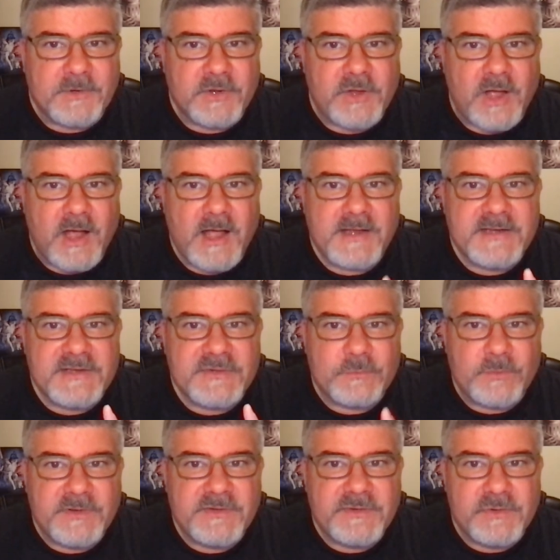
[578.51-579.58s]
God is
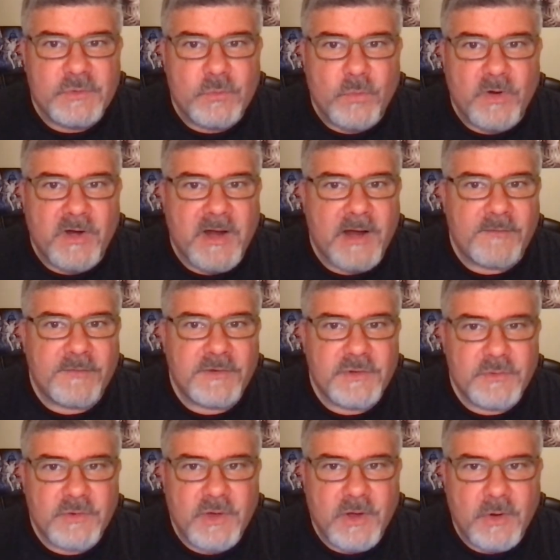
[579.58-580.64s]
with you wherever you
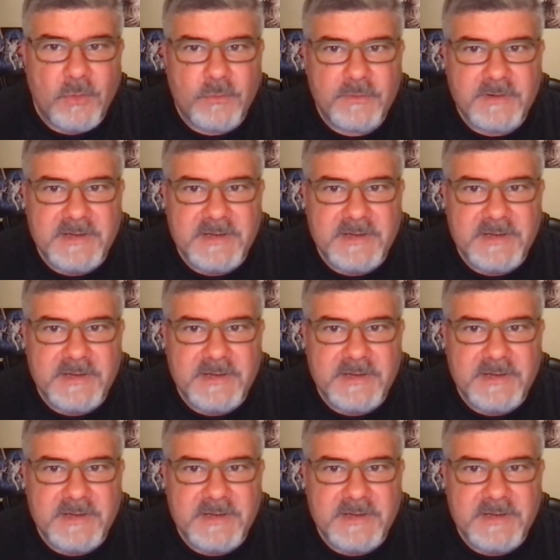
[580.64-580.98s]
go.